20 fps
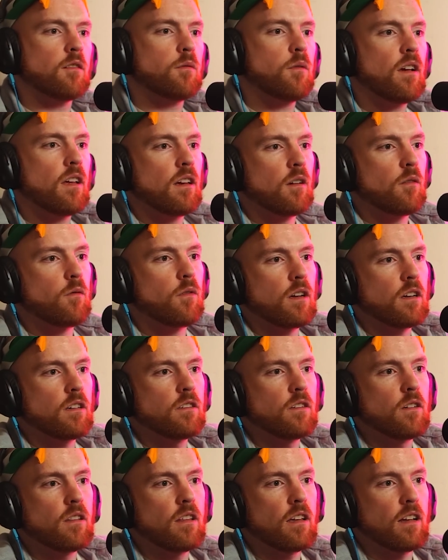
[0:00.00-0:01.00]
That's why I didn't want to
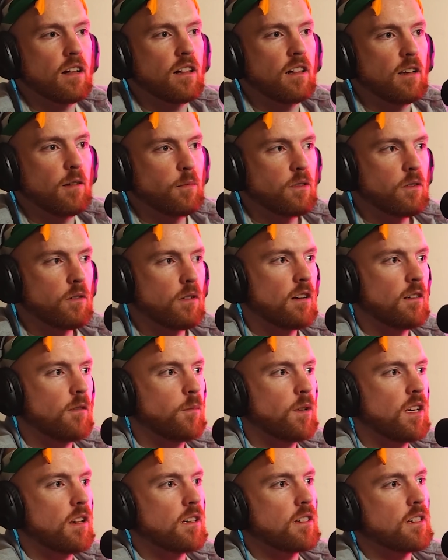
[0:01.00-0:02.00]
do that clip, sort of,
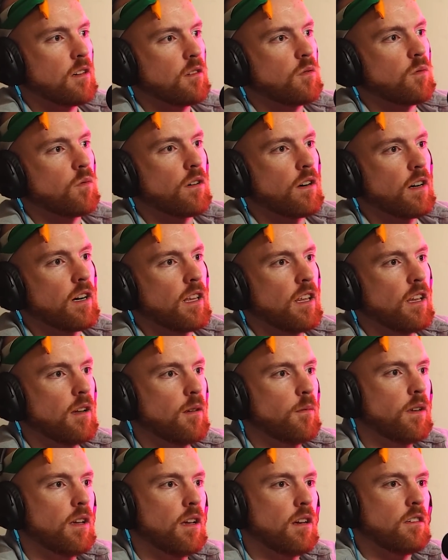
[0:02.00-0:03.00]
because I was worried that
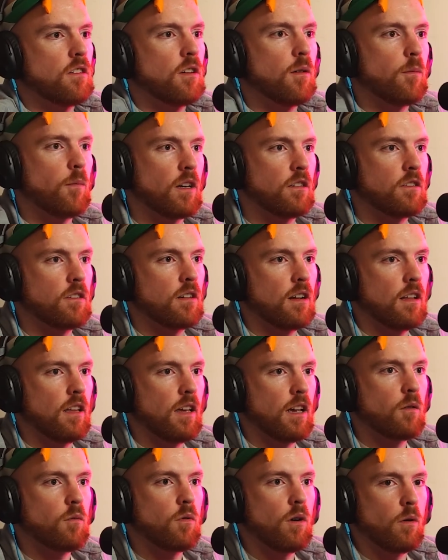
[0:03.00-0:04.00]
it would get too much into
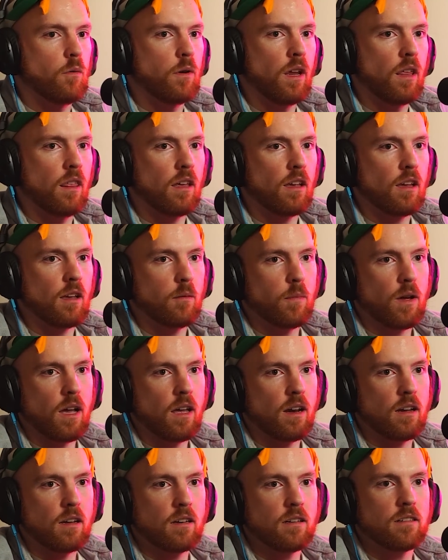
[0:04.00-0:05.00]
like what we think
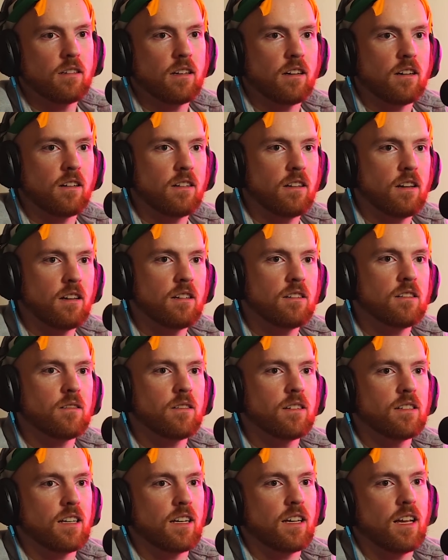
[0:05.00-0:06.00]
about it, you know, and that's
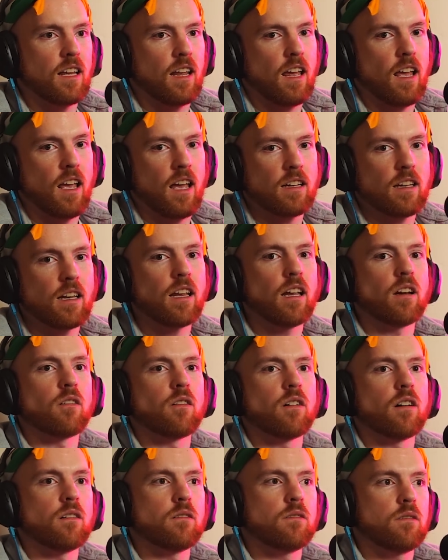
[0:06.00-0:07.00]
always like kind of hacky and
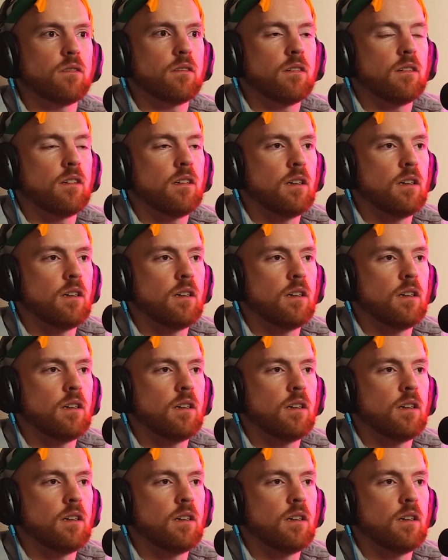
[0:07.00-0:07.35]
gross.